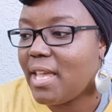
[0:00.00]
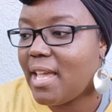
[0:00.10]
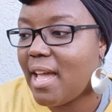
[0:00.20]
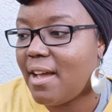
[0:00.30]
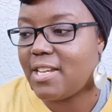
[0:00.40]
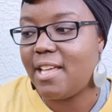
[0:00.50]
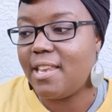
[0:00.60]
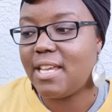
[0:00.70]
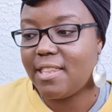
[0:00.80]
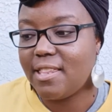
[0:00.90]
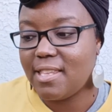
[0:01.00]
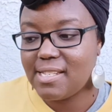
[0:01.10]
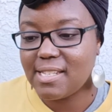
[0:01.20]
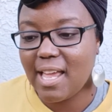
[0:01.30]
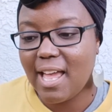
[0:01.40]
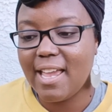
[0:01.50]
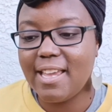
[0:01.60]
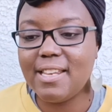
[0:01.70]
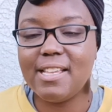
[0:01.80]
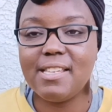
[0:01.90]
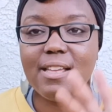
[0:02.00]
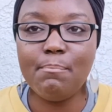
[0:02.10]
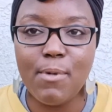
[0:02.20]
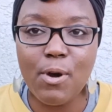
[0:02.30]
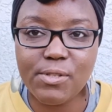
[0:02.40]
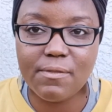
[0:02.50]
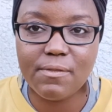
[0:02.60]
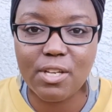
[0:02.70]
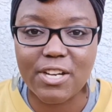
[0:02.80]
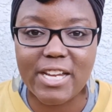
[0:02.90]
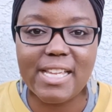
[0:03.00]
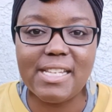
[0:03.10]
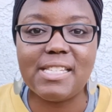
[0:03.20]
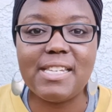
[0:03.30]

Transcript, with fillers: have done this side, most of the greens.